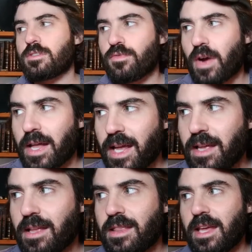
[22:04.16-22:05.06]
is
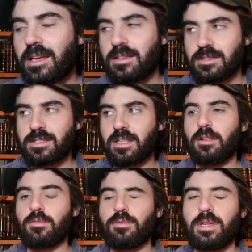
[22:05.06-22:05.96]
Friday, they
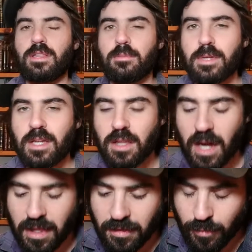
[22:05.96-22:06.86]
still read the
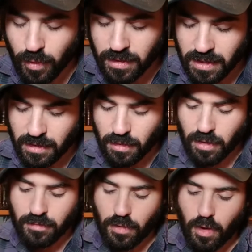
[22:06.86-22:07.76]
Megillah on the 14th
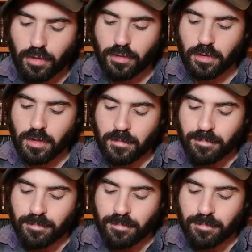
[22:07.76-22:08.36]
of Adar.